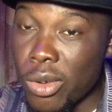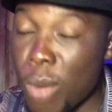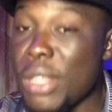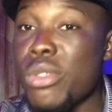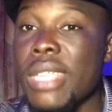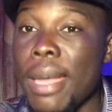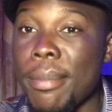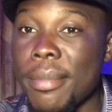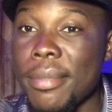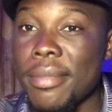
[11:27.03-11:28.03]
commit to them,
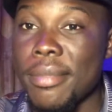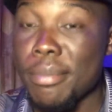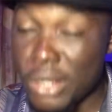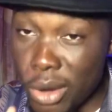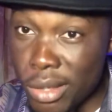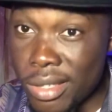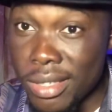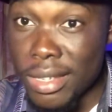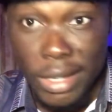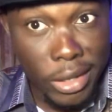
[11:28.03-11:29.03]

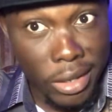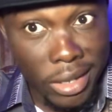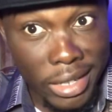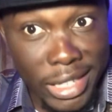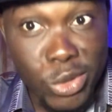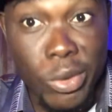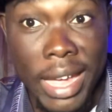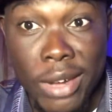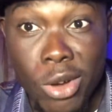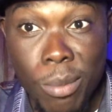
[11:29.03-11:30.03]
because it will
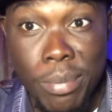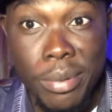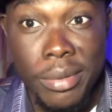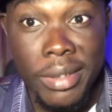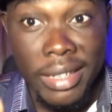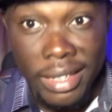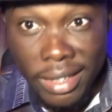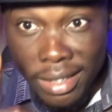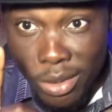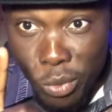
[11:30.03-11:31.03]
end up
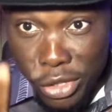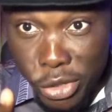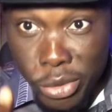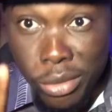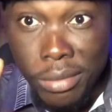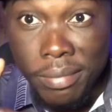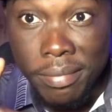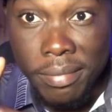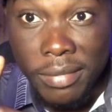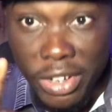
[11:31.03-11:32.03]
with you
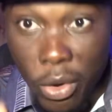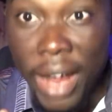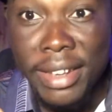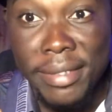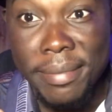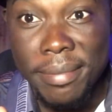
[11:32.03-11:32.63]
crying